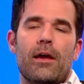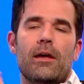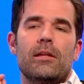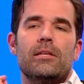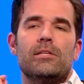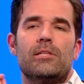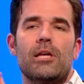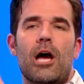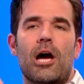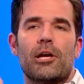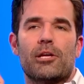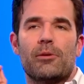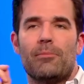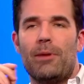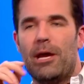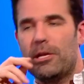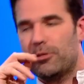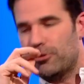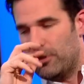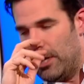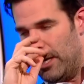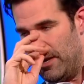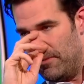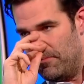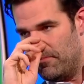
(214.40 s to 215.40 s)

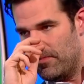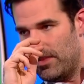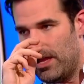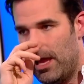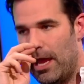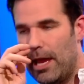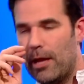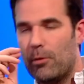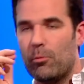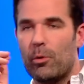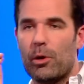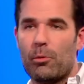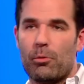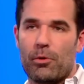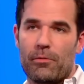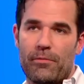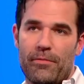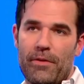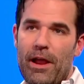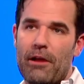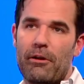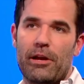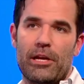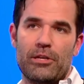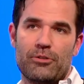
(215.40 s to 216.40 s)
documentary, and we were
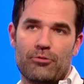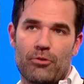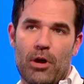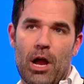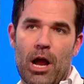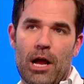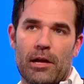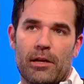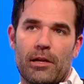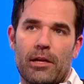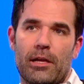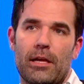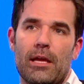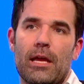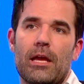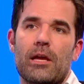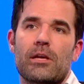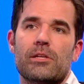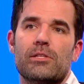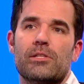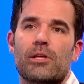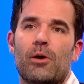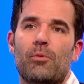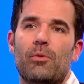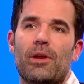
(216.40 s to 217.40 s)
very drunk,
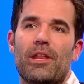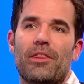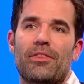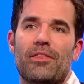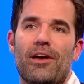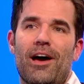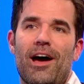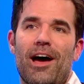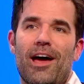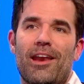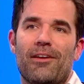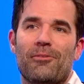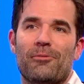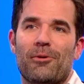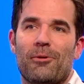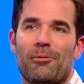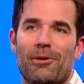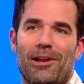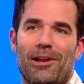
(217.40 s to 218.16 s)
so we thought, we were